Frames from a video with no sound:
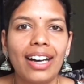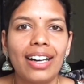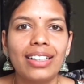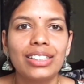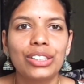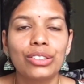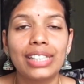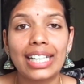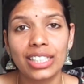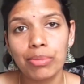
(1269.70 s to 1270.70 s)
So
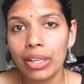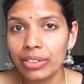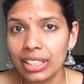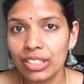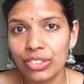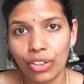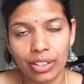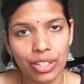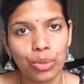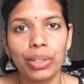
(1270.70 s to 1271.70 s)
that's about it for this
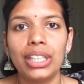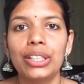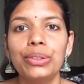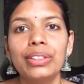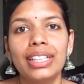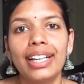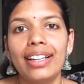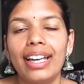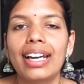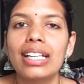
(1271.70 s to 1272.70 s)
video.
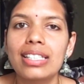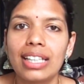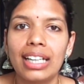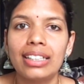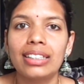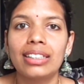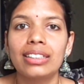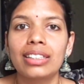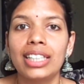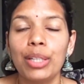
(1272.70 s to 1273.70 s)
Like I said,
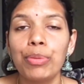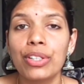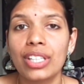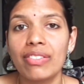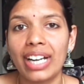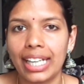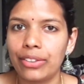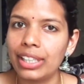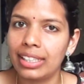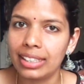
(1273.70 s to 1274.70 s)
keep yourself
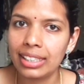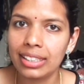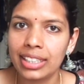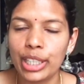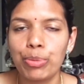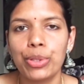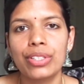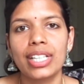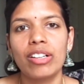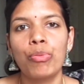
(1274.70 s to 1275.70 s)
hydrated, keep
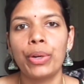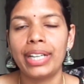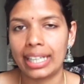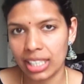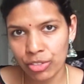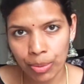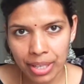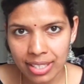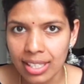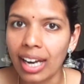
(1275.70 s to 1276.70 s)
yourself protected from the
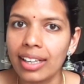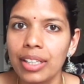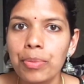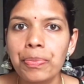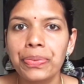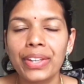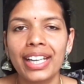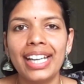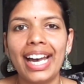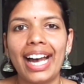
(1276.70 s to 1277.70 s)
sun,
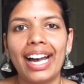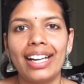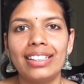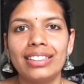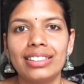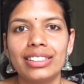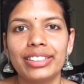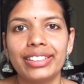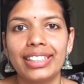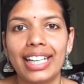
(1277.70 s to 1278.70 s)
and
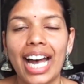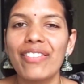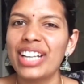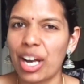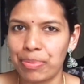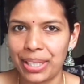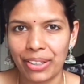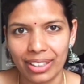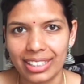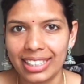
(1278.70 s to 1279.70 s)
have a happy
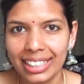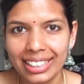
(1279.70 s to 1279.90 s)
holiday,